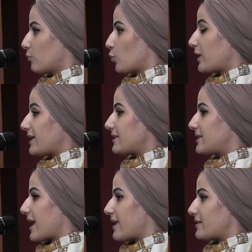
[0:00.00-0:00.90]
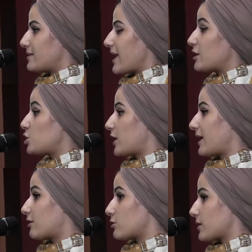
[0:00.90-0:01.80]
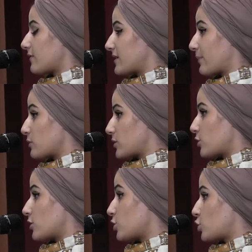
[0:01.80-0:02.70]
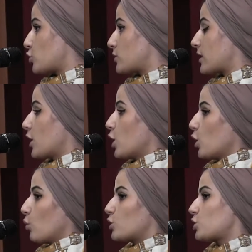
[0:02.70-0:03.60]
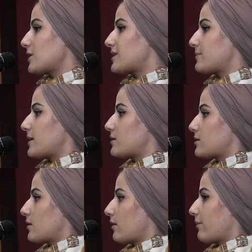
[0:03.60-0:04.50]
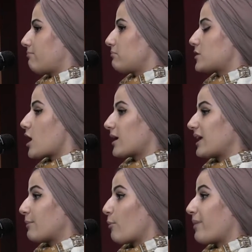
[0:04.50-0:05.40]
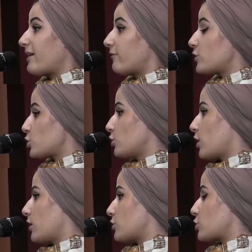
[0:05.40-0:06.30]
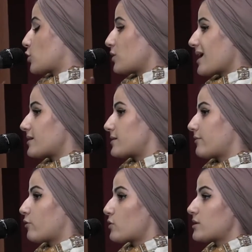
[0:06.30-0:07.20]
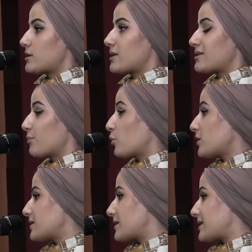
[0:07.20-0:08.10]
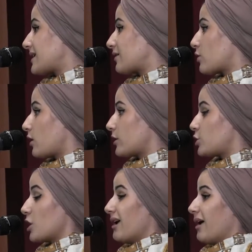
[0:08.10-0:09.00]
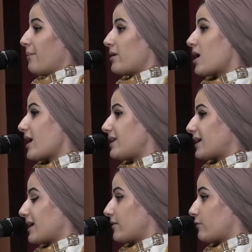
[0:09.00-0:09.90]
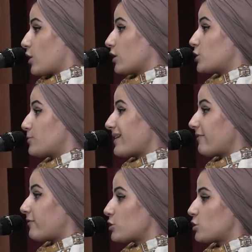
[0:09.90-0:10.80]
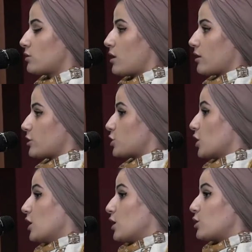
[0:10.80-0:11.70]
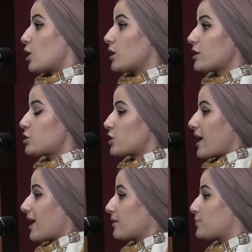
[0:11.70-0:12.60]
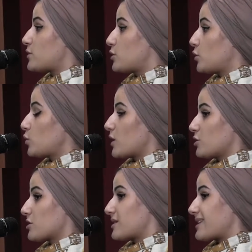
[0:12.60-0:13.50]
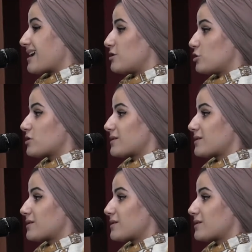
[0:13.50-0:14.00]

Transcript: read and educate ourselves about certain issues, which leads me to talking about beneficial knowledge. So yes, of course, it's important to seek knowledge, but not any kind of knowledge, beneficial knowledge. Knowledge that helps you understand your